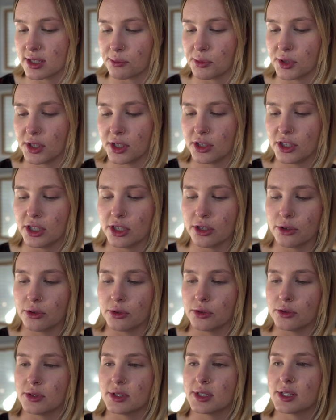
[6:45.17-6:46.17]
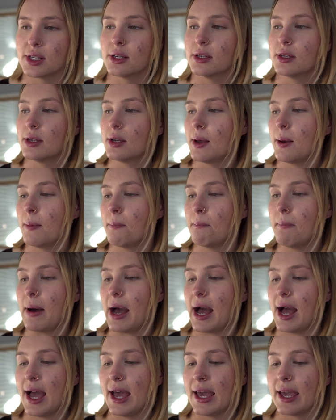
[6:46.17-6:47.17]
I'm going to use
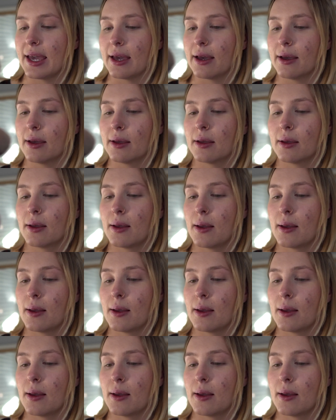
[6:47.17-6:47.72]
my